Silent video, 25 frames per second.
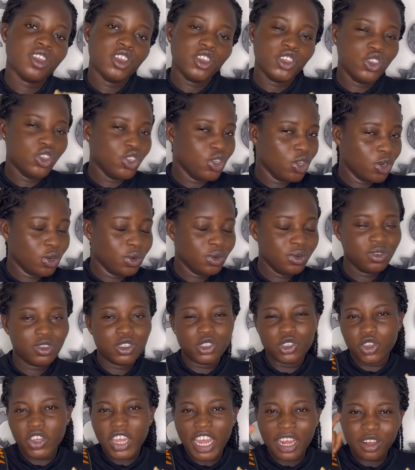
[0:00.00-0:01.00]

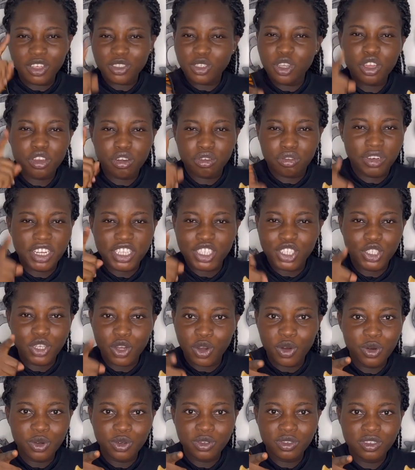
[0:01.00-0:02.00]
you can also create your
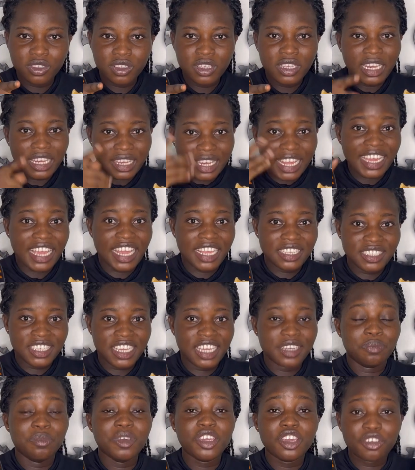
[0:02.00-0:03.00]
own. Like I
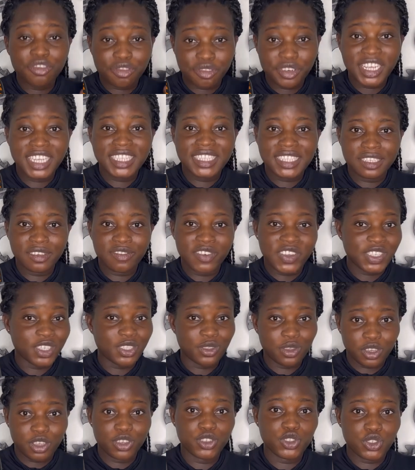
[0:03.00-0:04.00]
said, be creative as a
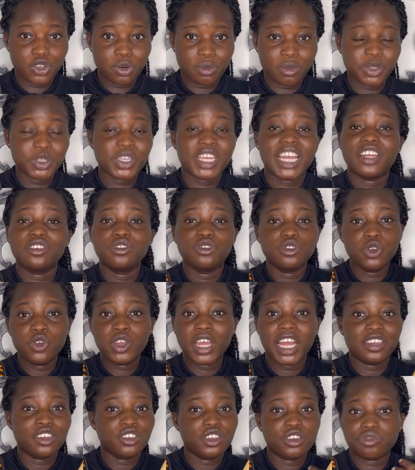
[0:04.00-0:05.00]
talking drummer. You
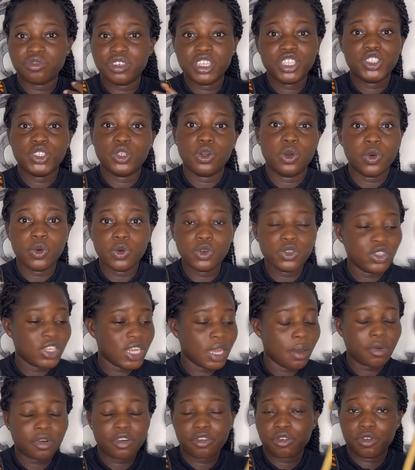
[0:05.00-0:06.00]
can create your own. You
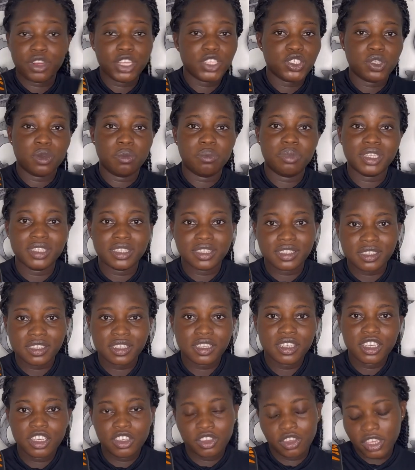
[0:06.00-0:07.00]
can create your beats.
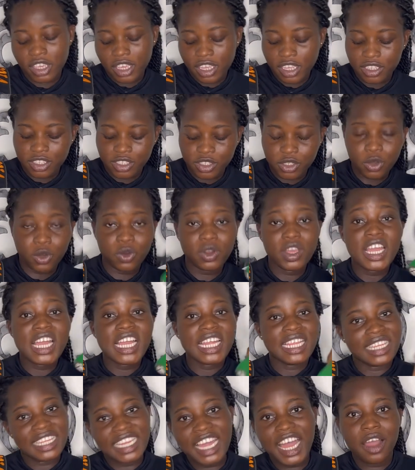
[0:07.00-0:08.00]
You get. So
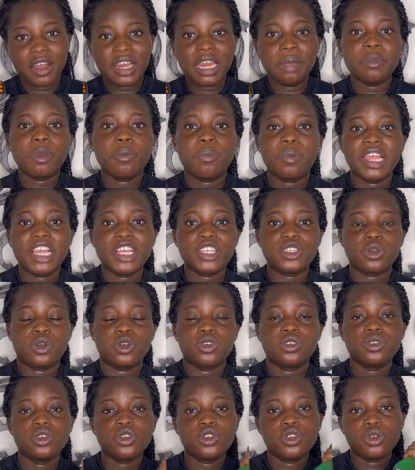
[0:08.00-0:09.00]
now let me play it on
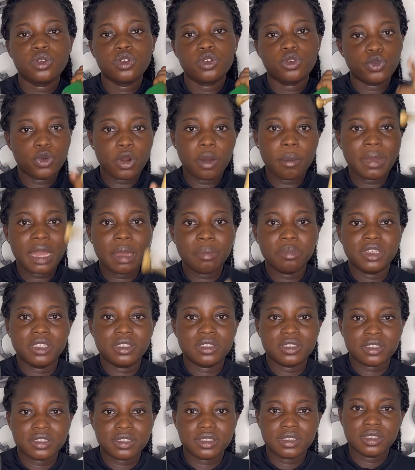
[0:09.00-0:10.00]
rumba
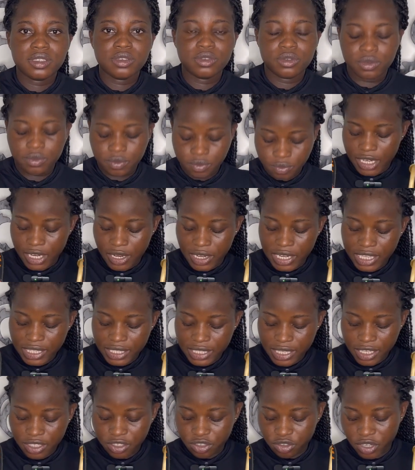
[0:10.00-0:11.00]
beats. Now let's
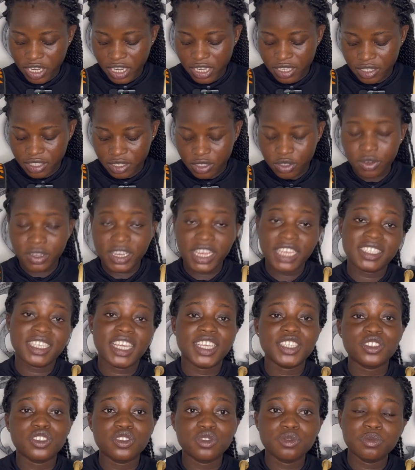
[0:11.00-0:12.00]
try it. So let's
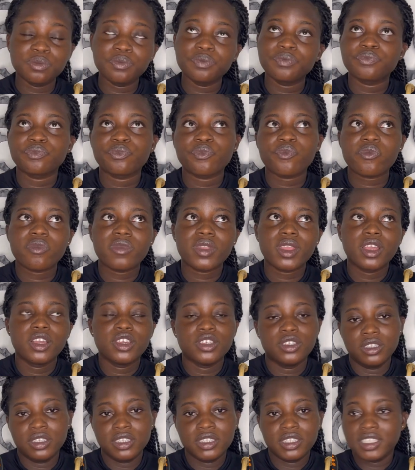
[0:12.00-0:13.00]
assume
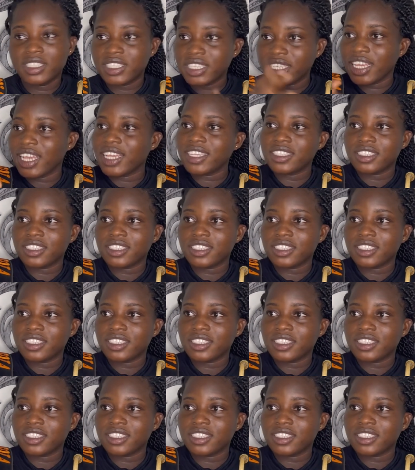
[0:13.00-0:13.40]
the singer